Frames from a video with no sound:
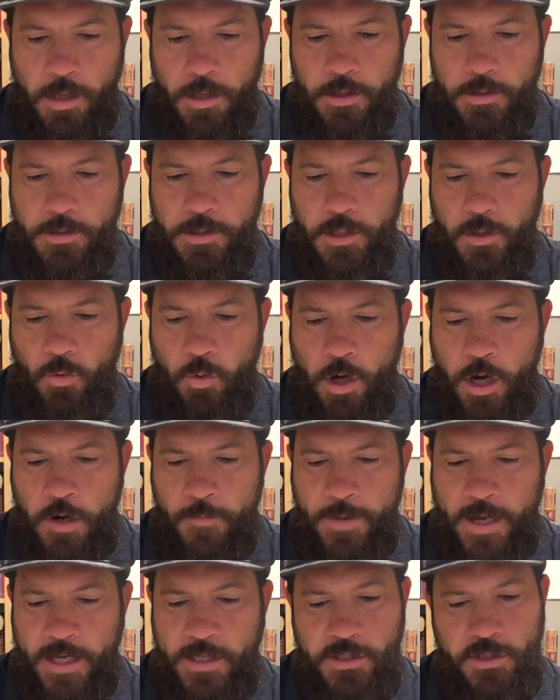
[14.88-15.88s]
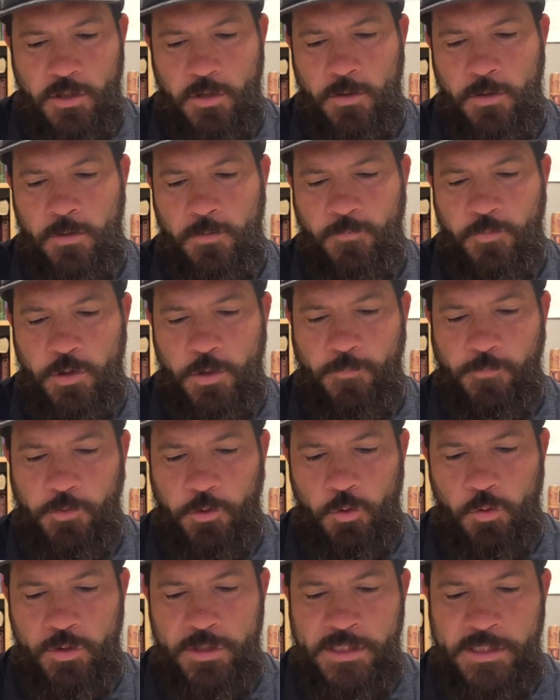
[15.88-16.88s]
To the choir master for the
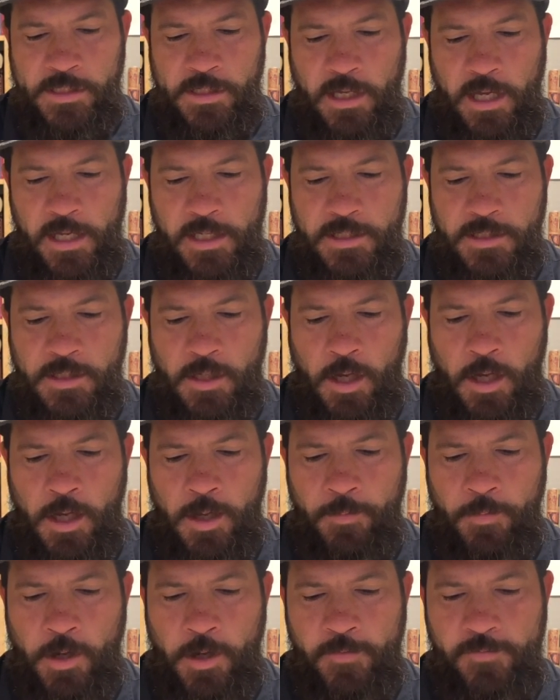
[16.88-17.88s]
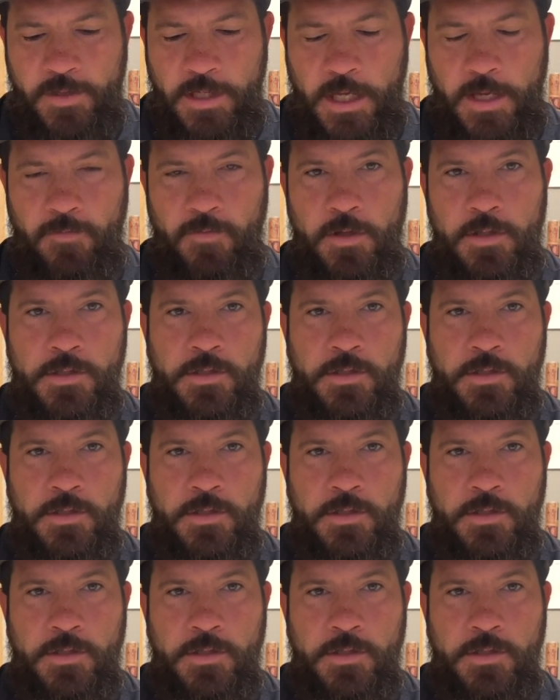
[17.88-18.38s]
flutes, a psalm of David.